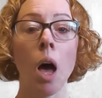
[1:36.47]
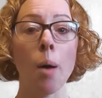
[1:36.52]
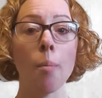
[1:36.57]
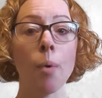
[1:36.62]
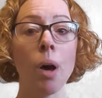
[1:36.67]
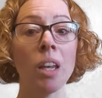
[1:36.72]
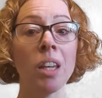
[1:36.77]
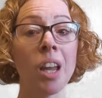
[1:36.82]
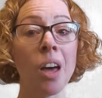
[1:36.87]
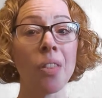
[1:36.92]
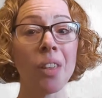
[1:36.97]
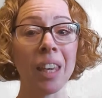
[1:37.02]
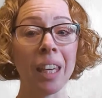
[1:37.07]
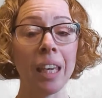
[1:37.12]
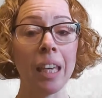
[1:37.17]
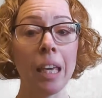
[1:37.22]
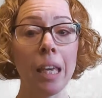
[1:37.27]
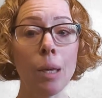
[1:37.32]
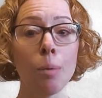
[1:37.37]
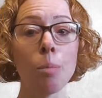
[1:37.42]
Another
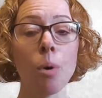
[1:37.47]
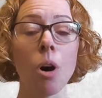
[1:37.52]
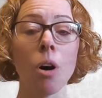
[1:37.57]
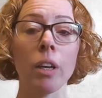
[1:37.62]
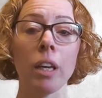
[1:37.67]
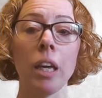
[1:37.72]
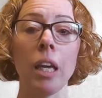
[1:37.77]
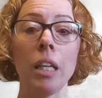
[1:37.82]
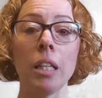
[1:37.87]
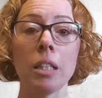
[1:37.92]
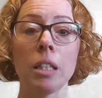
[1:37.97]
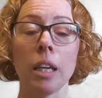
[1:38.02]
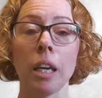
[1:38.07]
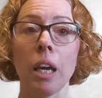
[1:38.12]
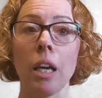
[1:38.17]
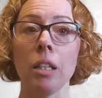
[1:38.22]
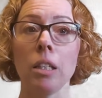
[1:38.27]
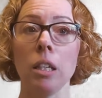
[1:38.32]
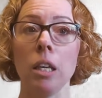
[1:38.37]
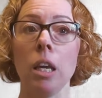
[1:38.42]
key market
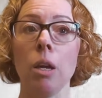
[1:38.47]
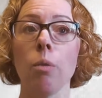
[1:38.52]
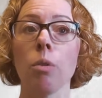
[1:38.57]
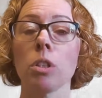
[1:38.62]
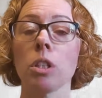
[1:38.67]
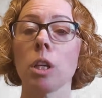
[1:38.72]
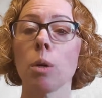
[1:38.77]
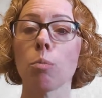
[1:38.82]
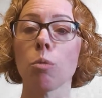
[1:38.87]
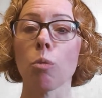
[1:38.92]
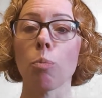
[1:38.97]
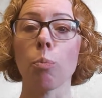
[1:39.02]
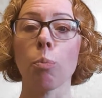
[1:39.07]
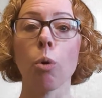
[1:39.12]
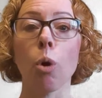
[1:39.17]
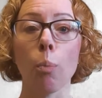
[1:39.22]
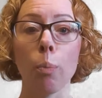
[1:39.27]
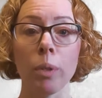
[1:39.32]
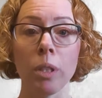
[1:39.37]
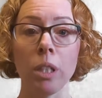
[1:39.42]
indicator here is the number of
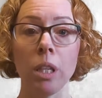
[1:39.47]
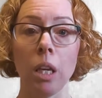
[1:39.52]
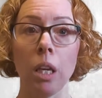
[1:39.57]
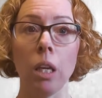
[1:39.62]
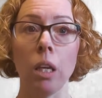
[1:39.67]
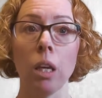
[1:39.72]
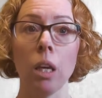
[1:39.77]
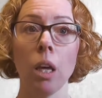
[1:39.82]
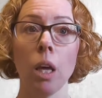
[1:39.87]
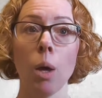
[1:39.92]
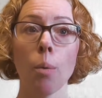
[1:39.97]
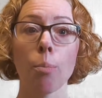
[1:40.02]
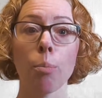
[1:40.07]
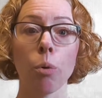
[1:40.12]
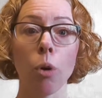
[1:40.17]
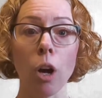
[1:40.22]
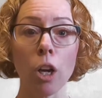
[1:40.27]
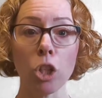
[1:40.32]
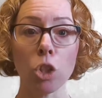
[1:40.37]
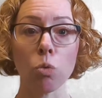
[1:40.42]
property
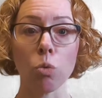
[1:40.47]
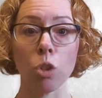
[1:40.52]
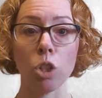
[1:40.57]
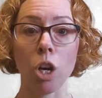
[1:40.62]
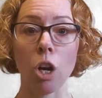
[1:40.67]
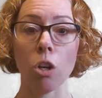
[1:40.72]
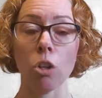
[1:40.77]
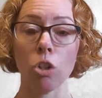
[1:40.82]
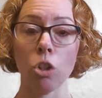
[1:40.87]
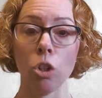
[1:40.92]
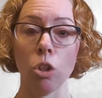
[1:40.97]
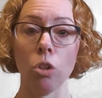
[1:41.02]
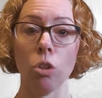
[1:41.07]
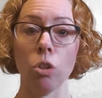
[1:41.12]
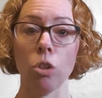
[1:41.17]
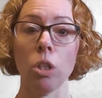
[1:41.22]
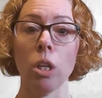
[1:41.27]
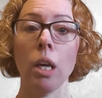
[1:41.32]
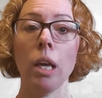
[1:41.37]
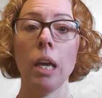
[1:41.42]
price
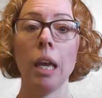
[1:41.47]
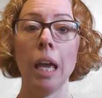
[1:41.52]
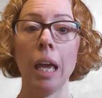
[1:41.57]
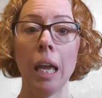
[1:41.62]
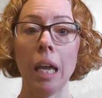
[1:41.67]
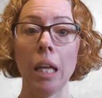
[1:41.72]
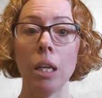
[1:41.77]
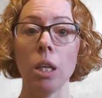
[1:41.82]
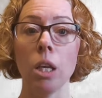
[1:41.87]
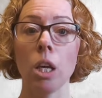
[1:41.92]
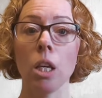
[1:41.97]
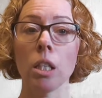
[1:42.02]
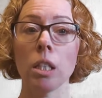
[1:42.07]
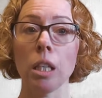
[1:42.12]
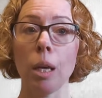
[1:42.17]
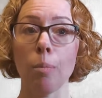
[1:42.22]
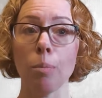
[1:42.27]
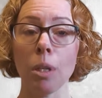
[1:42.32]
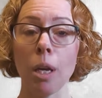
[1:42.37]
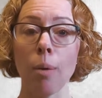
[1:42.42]
reductions in
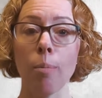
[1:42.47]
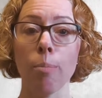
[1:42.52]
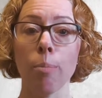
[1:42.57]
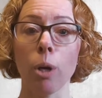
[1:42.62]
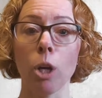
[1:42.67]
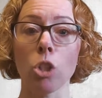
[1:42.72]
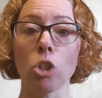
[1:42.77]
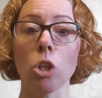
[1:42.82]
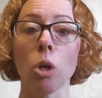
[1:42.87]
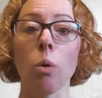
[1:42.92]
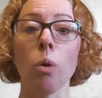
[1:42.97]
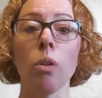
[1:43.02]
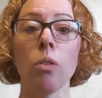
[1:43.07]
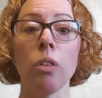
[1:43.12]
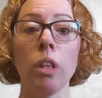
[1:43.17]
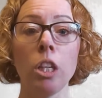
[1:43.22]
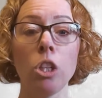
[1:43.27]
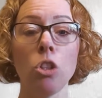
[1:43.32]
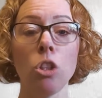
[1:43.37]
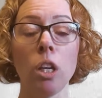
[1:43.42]
September. So
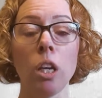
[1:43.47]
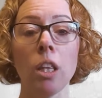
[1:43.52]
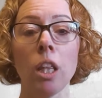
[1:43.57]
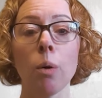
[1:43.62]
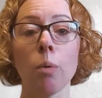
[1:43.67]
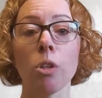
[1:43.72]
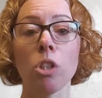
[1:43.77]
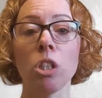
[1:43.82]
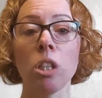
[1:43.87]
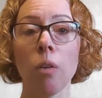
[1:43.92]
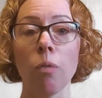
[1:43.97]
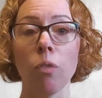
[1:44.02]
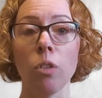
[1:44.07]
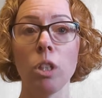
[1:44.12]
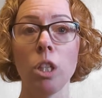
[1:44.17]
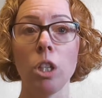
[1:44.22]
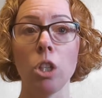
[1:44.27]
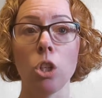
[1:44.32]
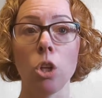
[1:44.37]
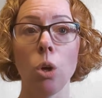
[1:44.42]
this year there were
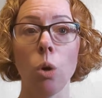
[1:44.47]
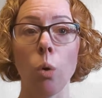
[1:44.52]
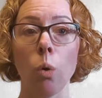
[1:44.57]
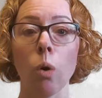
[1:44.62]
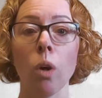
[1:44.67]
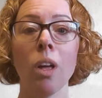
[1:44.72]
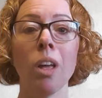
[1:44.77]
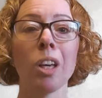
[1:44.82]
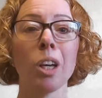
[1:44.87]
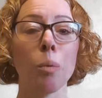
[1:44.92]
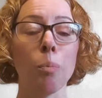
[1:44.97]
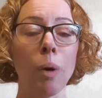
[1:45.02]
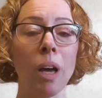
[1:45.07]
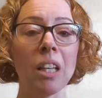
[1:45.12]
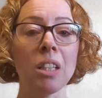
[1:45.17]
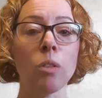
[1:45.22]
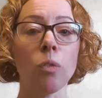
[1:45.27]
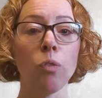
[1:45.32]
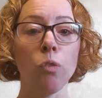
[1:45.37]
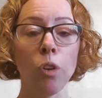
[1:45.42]
72
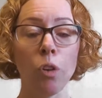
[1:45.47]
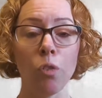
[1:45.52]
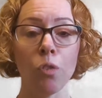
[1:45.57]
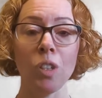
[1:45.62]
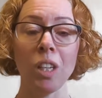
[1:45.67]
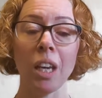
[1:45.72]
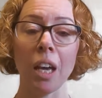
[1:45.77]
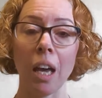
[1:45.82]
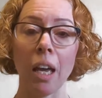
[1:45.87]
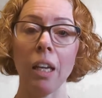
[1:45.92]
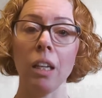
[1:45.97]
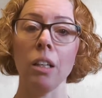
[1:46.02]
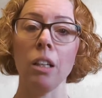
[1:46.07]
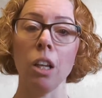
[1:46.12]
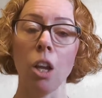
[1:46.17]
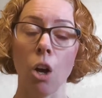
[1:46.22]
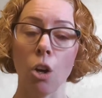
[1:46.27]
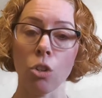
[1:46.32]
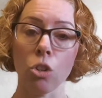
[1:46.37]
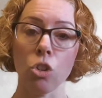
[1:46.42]
compared to 58
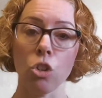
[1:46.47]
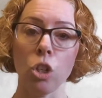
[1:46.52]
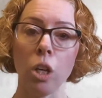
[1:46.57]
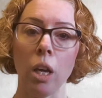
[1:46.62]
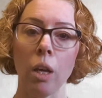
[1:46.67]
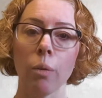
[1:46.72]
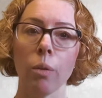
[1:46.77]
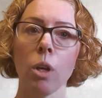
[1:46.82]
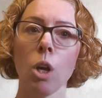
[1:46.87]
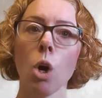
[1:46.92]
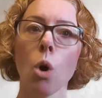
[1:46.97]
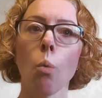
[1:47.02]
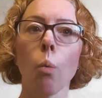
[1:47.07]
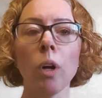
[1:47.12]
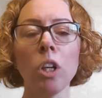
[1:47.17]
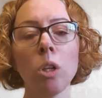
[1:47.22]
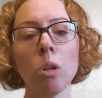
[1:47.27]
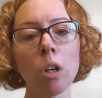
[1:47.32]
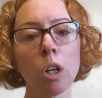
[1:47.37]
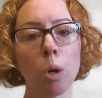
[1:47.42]
last year.
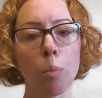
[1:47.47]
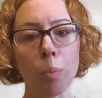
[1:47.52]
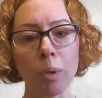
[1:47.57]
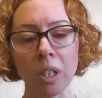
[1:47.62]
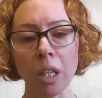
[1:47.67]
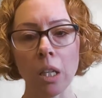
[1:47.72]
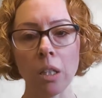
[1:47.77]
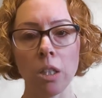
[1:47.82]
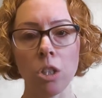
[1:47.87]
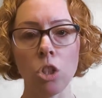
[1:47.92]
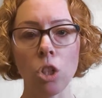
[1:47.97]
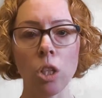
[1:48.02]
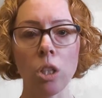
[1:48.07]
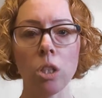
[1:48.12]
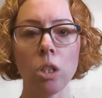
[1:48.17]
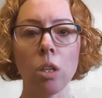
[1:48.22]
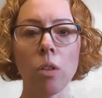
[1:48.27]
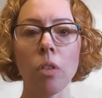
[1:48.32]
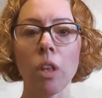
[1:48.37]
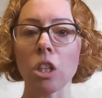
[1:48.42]
When you look at
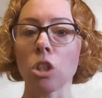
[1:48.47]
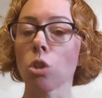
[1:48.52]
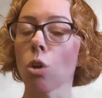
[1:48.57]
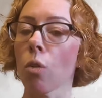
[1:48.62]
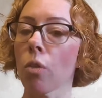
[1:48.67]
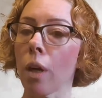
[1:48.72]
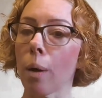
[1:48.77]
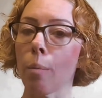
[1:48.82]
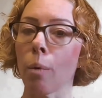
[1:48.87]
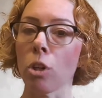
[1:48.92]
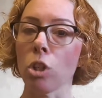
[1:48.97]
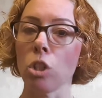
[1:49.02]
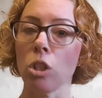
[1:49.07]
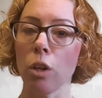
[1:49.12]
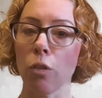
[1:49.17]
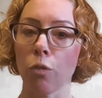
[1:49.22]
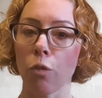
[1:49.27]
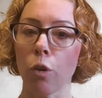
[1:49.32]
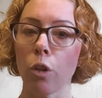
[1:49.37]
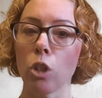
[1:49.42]
percentages, there's not that much
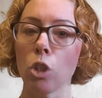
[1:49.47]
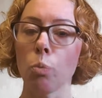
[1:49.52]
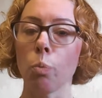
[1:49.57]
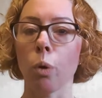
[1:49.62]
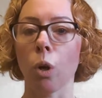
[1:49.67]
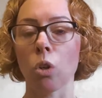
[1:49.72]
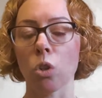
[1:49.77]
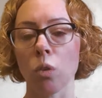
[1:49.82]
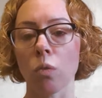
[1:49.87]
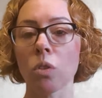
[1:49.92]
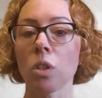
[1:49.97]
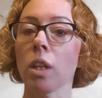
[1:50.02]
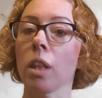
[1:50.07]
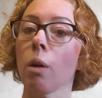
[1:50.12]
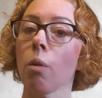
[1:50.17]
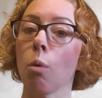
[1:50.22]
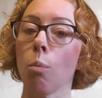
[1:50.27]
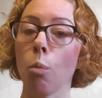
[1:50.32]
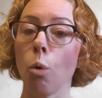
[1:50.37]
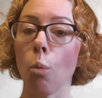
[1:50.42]
difference because obviously
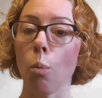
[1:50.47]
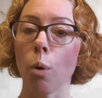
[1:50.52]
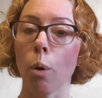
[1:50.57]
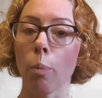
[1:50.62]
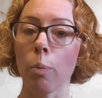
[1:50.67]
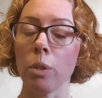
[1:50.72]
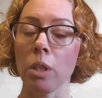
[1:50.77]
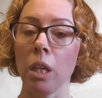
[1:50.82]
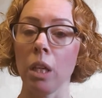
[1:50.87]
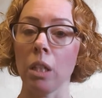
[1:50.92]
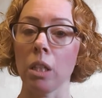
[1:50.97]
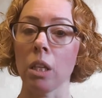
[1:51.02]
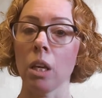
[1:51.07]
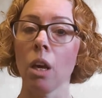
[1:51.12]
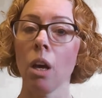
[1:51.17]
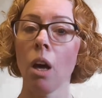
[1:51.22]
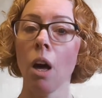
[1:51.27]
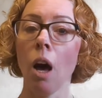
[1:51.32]
there were more properties